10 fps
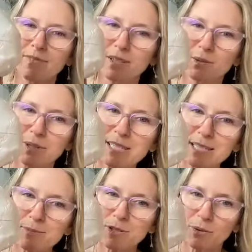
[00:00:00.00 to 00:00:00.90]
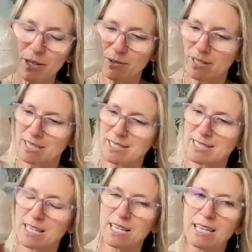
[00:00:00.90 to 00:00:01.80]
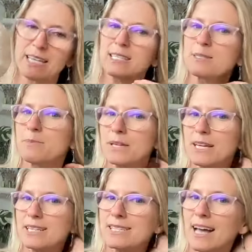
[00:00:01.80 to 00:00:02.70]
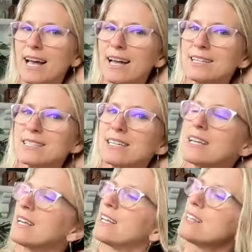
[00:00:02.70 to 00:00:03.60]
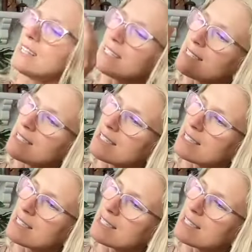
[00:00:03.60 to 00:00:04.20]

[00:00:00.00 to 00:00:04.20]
the reason I'm showing you this is because at this